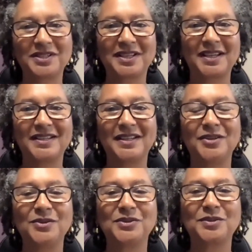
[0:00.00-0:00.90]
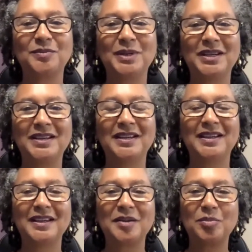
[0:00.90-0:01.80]
It continues to be
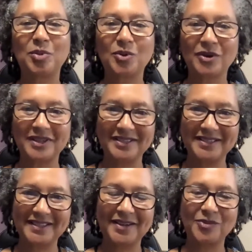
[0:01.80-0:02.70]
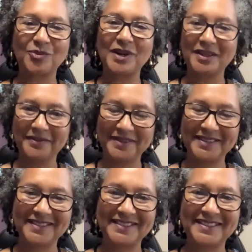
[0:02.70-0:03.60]
important and relevant
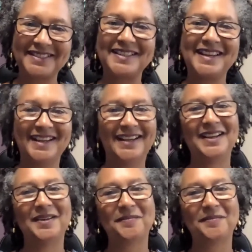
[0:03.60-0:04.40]
to today.